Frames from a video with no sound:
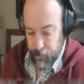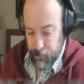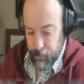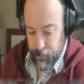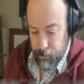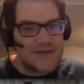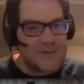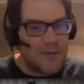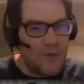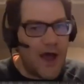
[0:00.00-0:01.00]
And I can
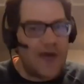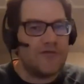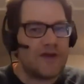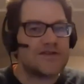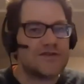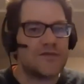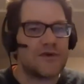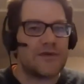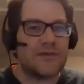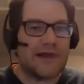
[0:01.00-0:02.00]
explain why investors
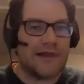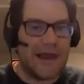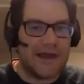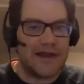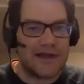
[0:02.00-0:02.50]
really, really like it.